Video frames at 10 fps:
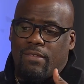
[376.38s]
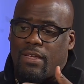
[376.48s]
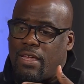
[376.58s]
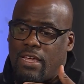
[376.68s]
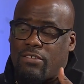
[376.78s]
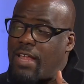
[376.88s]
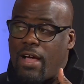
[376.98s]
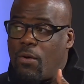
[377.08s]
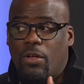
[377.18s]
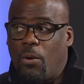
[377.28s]
it's not
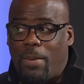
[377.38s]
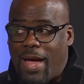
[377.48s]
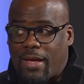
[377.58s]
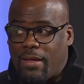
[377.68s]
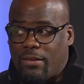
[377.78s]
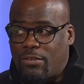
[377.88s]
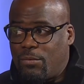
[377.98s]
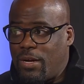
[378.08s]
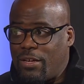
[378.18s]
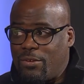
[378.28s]
going to go back to
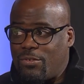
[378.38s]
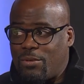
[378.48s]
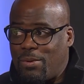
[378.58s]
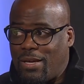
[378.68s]
where it used to be.